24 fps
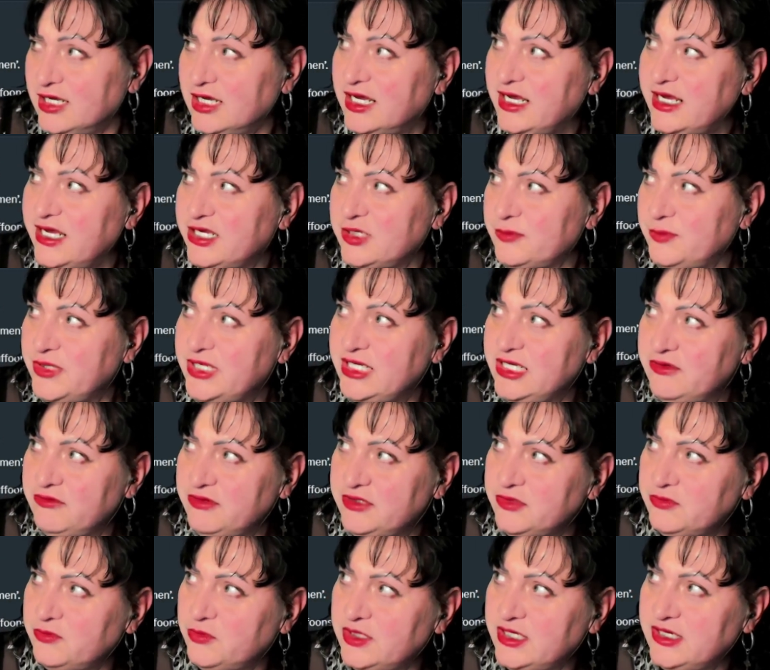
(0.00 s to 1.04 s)
a
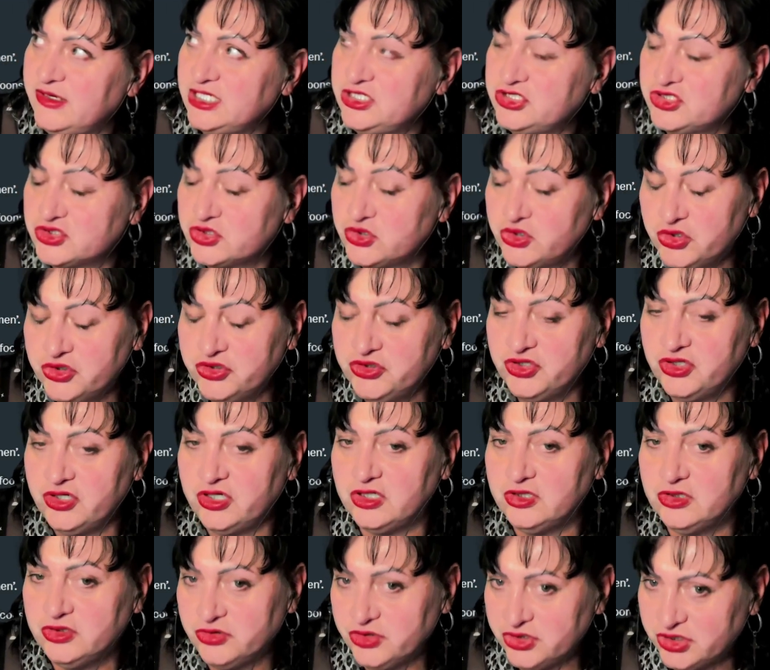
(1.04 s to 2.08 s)
period where I just could not
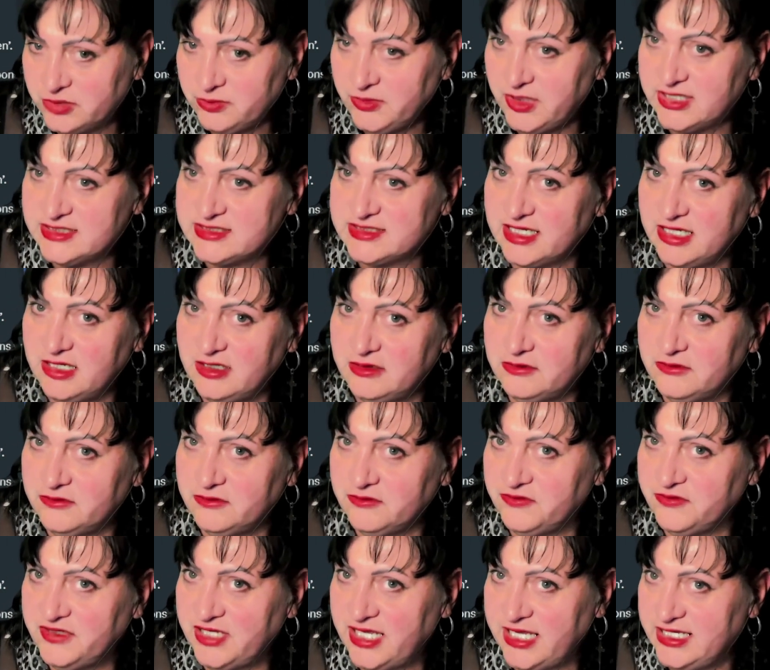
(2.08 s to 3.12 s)
look at
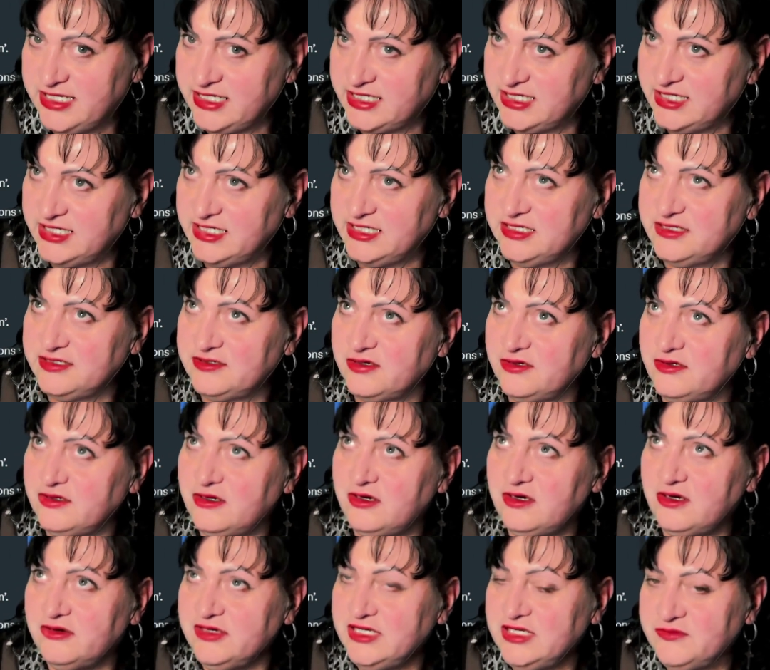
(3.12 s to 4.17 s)
myself naked
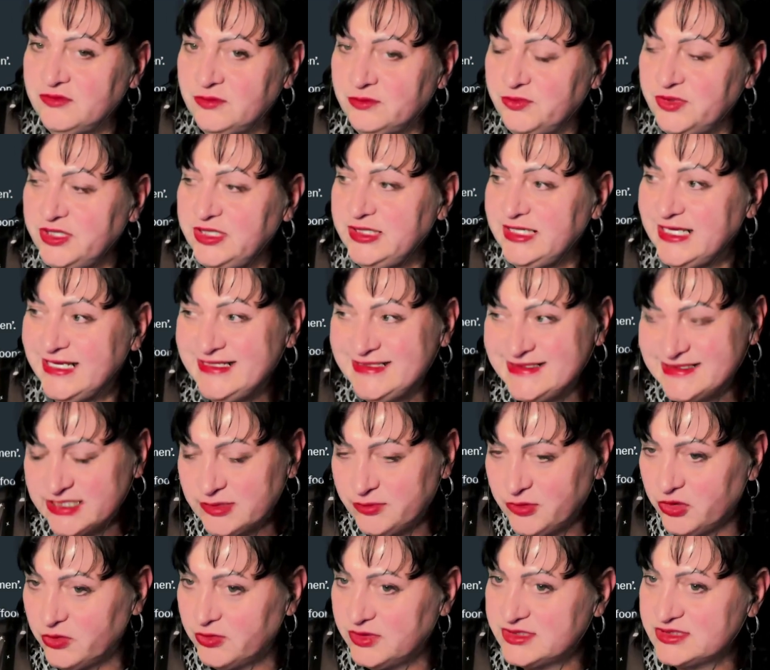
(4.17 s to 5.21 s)
or even be
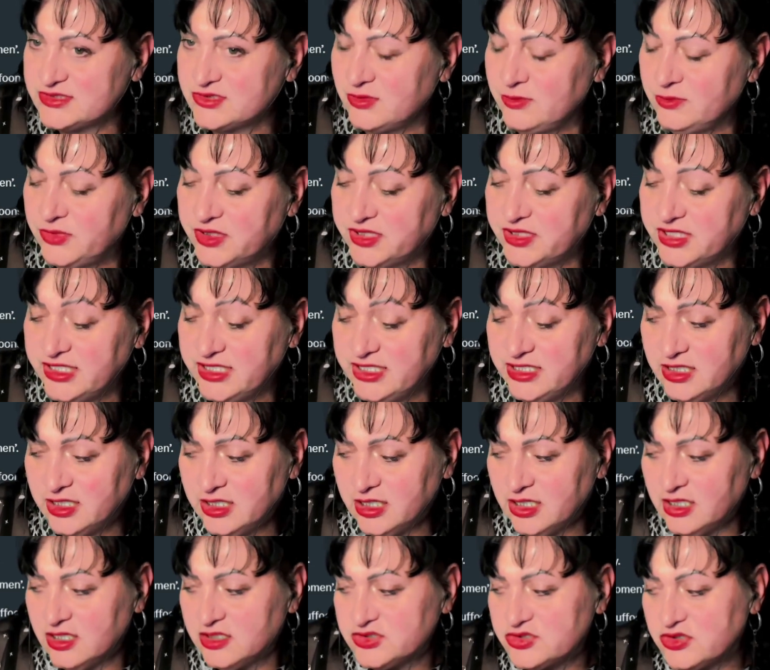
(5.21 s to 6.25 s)
intimate with somebody.
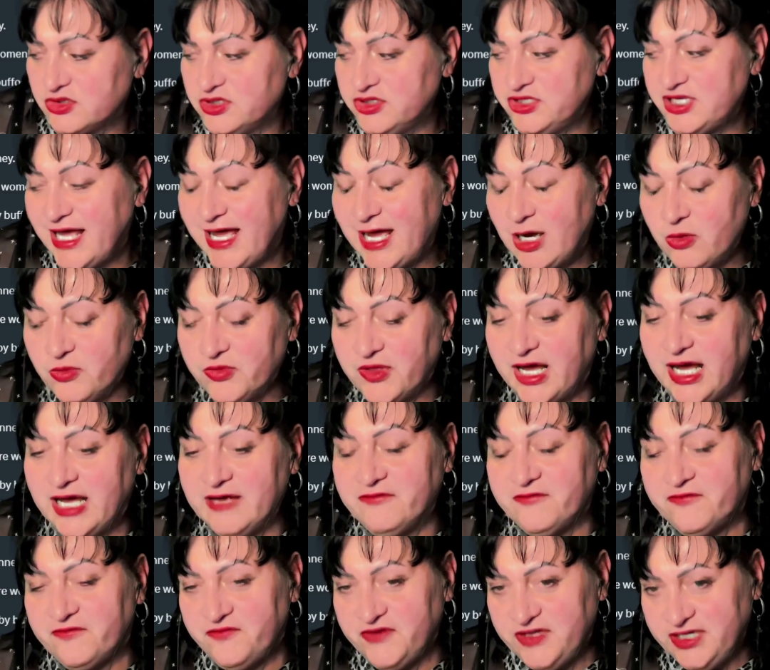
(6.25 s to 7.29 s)
So now that I
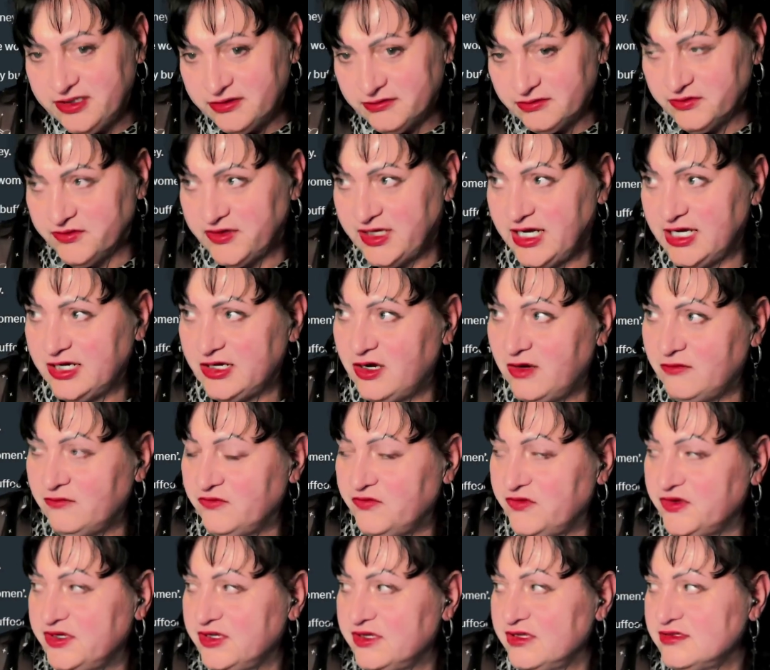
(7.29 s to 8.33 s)
feel that
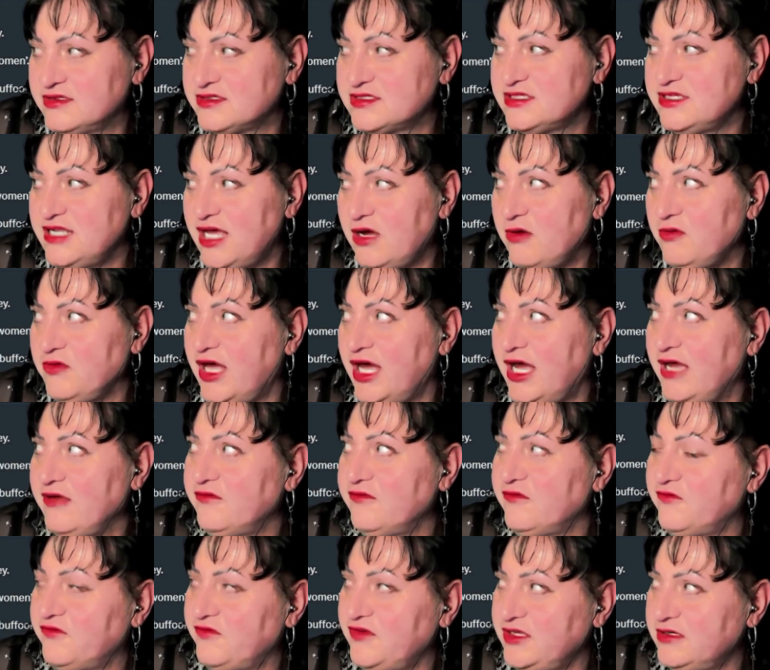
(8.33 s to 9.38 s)
confidence, now that I
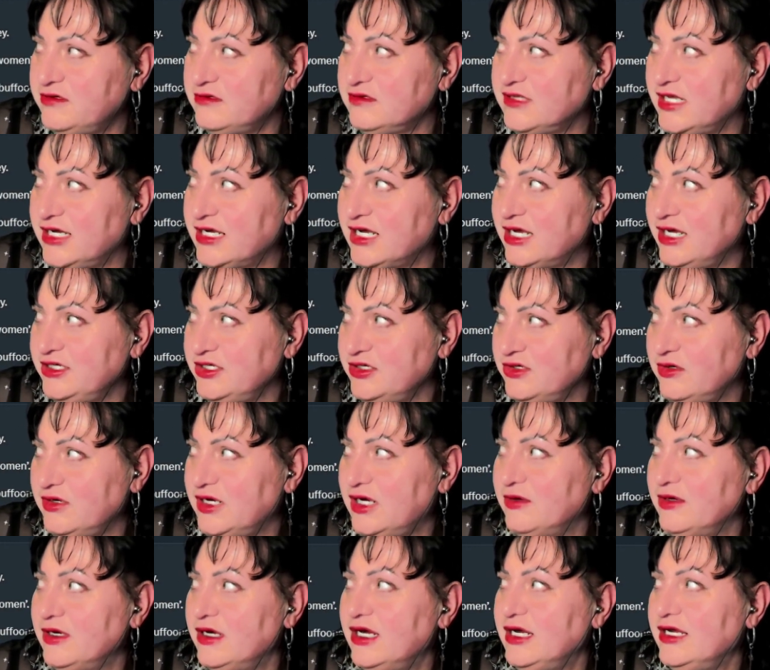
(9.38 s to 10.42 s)
feel like
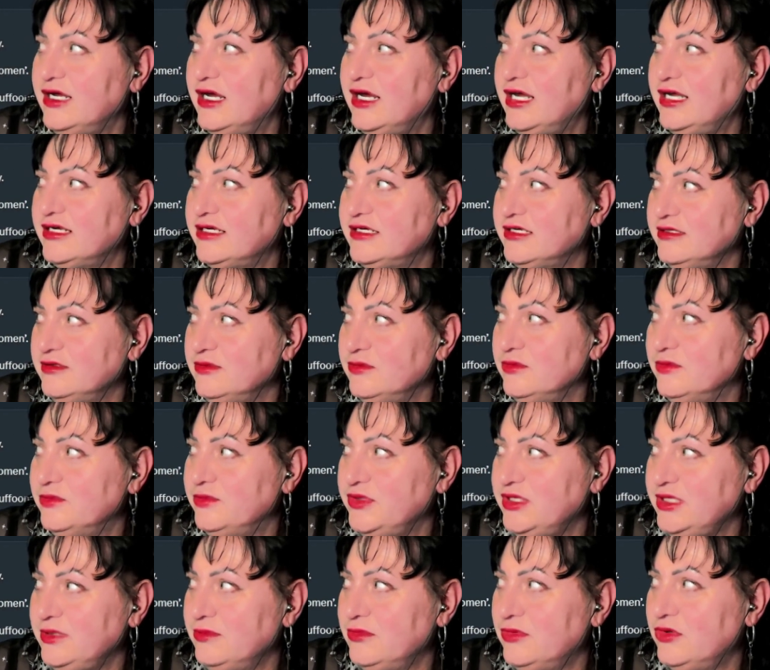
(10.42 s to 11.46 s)
I can
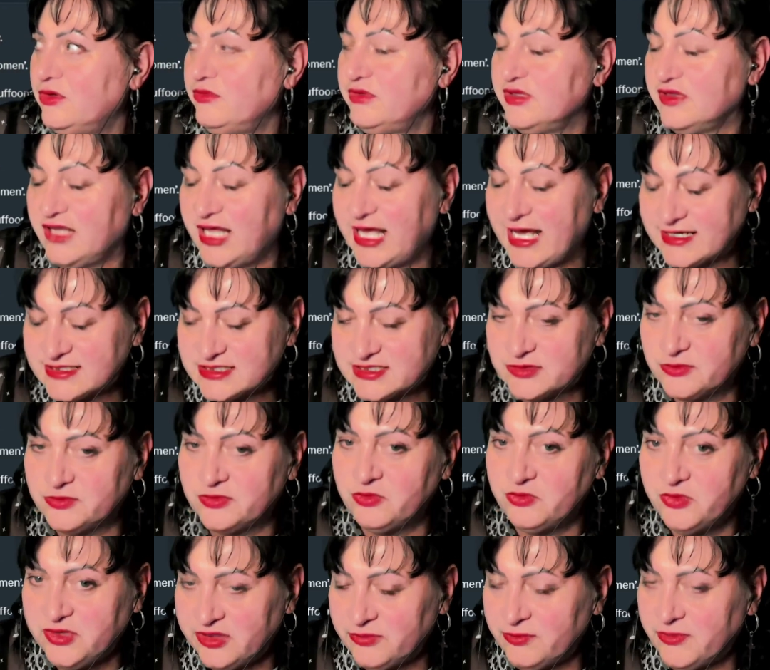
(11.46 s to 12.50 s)
be more relaxed
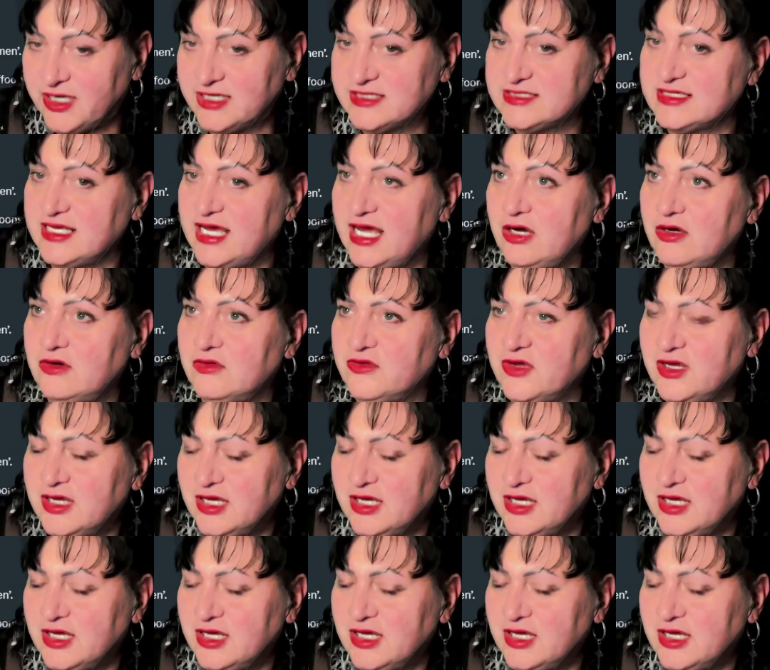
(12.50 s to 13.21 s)
with myself,